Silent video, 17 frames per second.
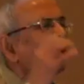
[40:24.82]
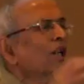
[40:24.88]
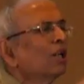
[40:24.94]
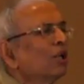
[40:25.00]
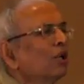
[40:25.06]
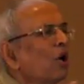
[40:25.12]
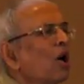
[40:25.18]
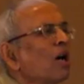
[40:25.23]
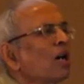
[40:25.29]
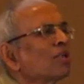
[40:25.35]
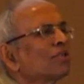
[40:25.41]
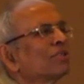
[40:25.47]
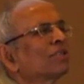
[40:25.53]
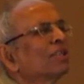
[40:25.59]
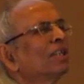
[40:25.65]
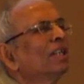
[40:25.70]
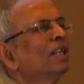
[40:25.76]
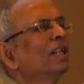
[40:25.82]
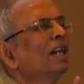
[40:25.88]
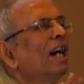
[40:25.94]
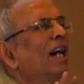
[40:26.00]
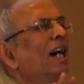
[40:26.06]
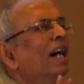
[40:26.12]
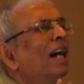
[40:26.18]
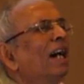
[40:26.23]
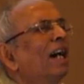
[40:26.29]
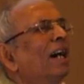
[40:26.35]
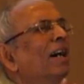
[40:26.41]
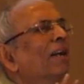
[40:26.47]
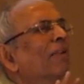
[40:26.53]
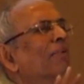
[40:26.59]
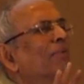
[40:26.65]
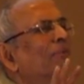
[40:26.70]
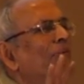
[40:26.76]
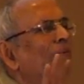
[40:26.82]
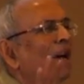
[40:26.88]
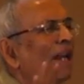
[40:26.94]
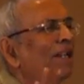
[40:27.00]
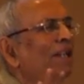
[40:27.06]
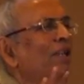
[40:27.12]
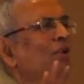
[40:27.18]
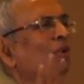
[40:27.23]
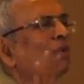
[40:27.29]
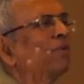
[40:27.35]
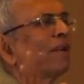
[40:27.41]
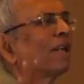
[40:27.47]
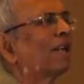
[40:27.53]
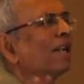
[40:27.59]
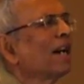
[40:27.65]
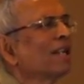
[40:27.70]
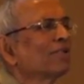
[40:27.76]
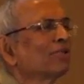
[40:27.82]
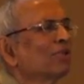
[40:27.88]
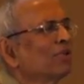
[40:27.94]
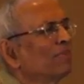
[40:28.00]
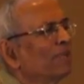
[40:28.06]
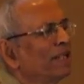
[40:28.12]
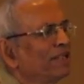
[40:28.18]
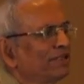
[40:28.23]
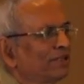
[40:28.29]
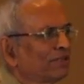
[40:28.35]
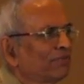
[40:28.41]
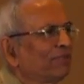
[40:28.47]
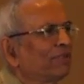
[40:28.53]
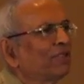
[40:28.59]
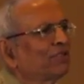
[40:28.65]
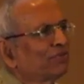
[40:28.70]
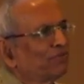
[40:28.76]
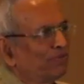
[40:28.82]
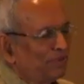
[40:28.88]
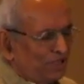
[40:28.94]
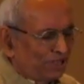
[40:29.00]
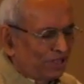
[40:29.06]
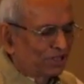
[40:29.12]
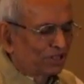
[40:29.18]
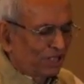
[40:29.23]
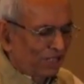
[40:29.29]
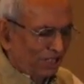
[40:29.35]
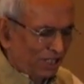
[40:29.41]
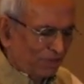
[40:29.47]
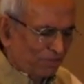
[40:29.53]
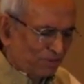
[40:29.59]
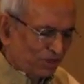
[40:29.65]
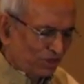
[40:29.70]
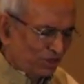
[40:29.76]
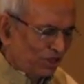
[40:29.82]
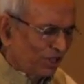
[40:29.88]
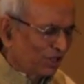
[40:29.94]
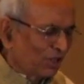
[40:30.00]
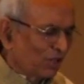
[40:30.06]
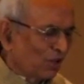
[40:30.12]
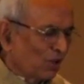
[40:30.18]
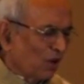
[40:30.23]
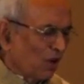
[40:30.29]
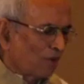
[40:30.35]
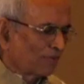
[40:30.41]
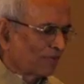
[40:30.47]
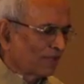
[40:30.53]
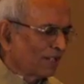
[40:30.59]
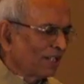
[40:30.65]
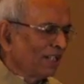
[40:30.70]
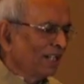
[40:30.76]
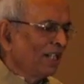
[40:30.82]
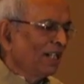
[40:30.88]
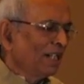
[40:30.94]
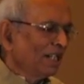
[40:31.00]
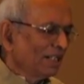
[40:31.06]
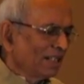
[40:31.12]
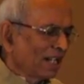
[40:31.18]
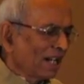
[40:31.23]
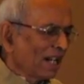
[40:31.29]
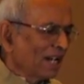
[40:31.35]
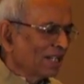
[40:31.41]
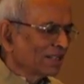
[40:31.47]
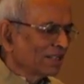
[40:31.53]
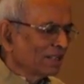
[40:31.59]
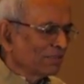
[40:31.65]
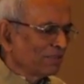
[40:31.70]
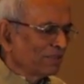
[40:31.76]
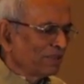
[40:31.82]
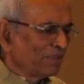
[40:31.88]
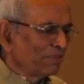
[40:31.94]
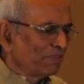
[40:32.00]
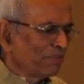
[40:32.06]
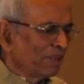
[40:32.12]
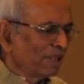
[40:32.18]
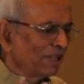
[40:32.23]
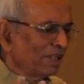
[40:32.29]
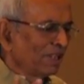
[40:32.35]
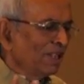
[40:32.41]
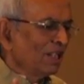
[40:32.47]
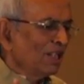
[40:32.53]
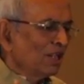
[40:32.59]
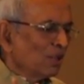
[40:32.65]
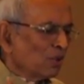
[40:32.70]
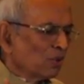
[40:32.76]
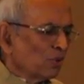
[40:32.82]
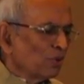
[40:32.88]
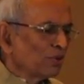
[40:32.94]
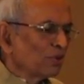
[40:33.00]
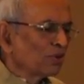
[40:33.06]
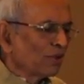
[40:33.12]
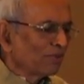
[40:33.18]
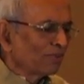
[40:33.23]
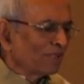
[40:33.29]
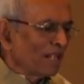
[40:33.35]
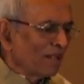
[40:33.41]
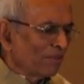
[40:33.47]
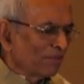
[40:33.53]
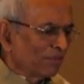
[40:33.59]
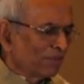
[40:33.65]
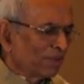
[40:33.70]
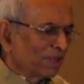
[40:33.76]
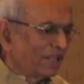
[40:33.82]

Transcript: laws valid over large domains which physics and chemistry can offer. There are some simple rules of thumb,